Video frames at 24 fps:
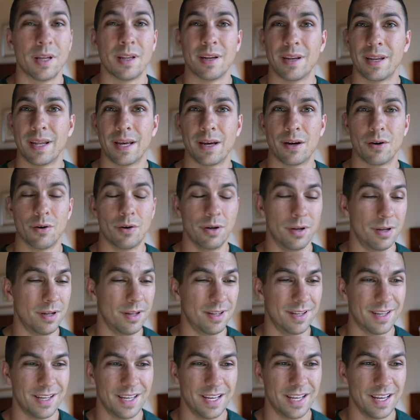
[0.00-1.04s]
Now,
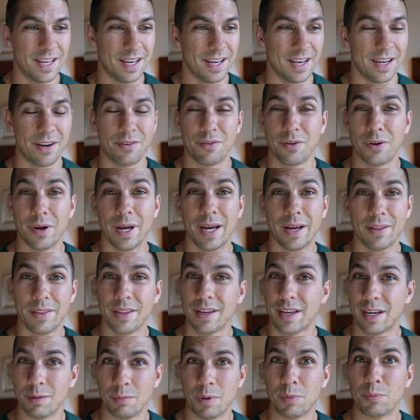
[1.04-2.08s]
I don't know how
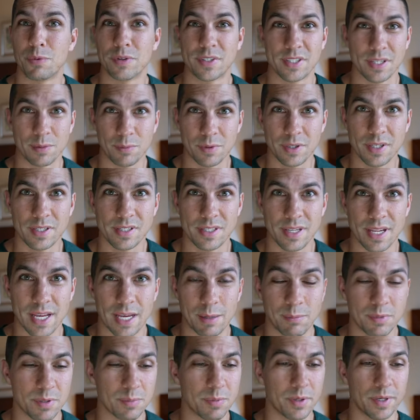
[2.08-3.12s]
they come up with some of these
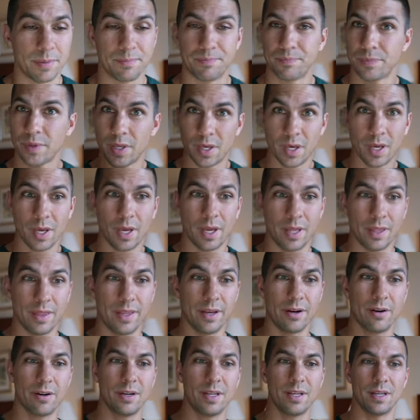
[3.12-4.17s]
names, but
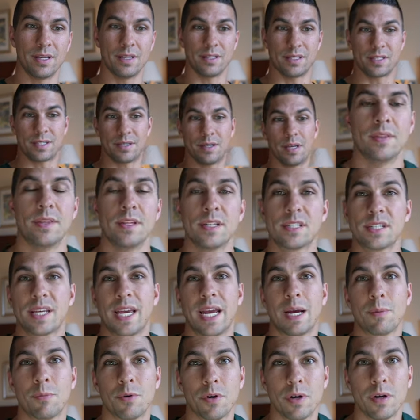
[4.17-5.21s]
there it is. This
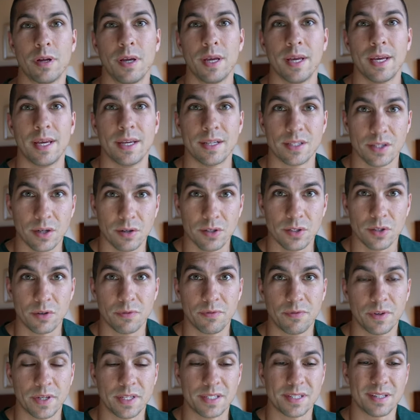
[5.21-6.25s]
camera is also
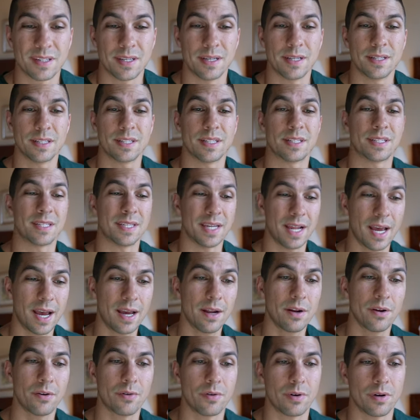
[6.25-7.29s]
fixed lens. It's
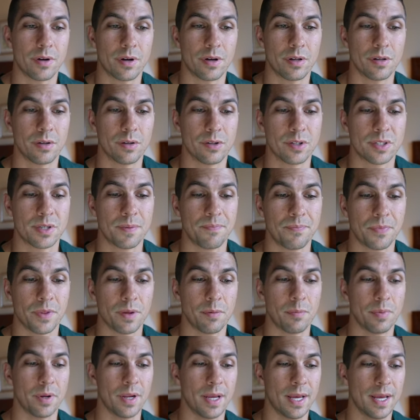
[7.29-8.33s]
$900,
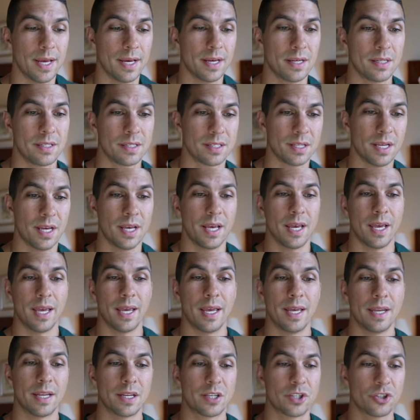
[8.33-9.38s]
but it has
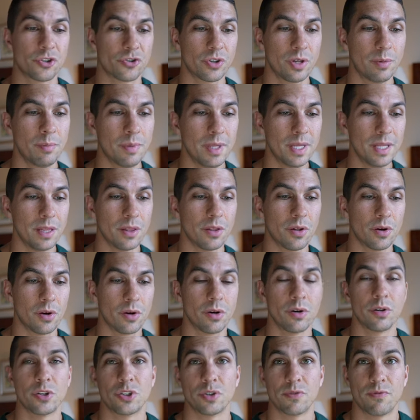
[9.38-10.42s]
an extremely
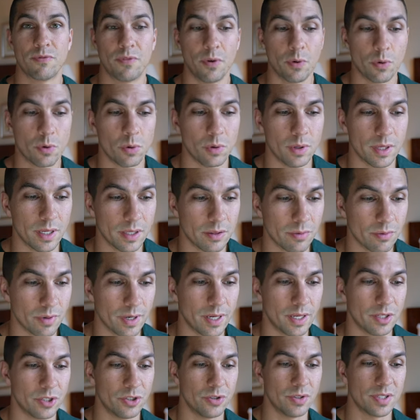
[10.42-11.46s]
large focal length
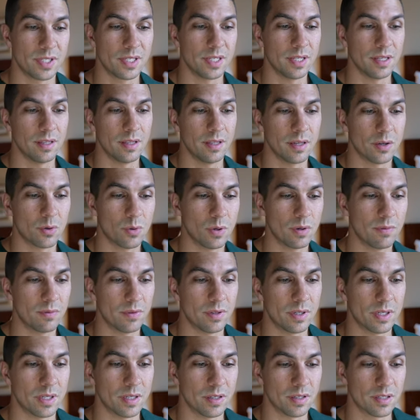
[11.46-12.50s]
range. You see the
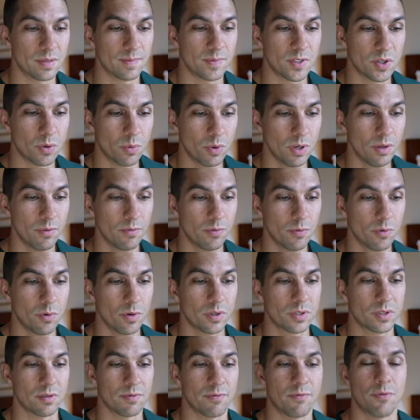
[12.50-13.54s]
equivalent is
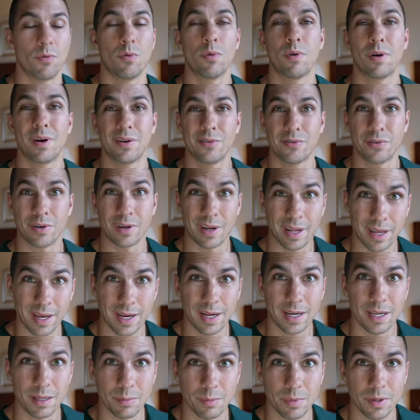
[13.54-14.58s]
24 to
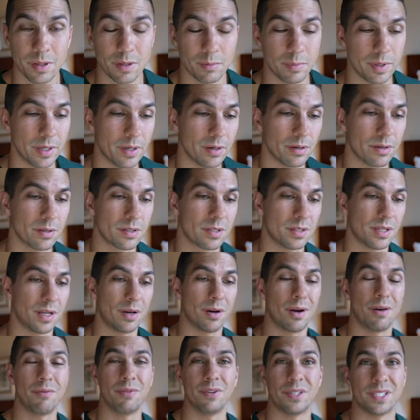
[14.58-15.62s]
480 millimeters. Now,
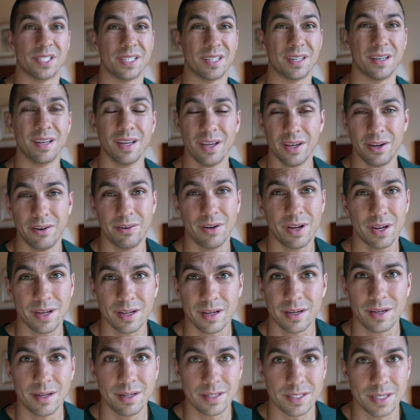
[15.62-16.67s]
obviously, you're not
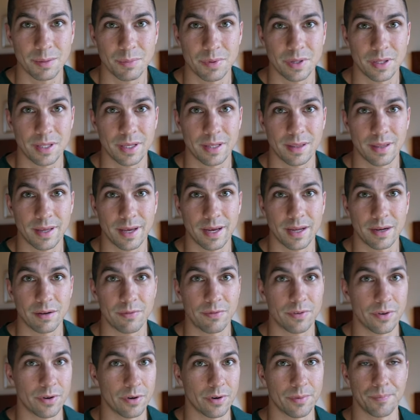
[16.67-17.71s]
gonna need something like that
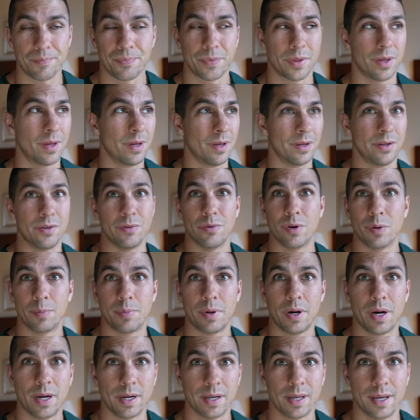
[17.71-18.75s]
if you're doing a
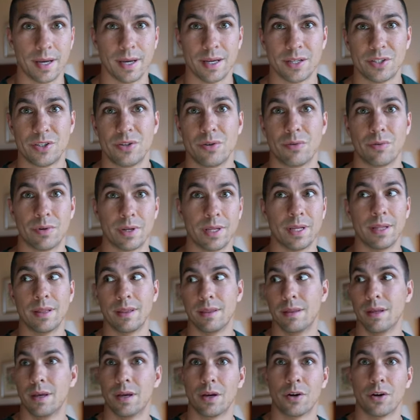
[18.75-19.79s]
podcast. You don't need